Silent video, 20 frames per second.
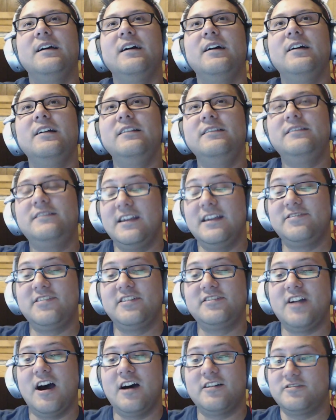Did the
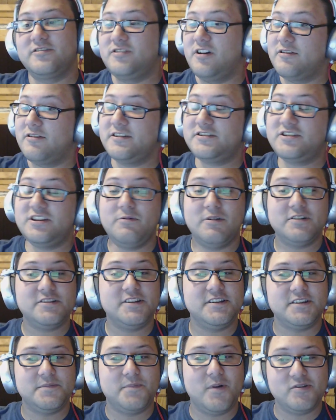daughter know that she wasn't
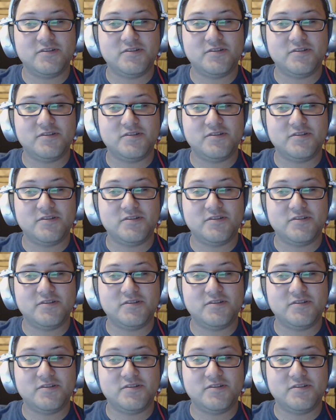supposed to film?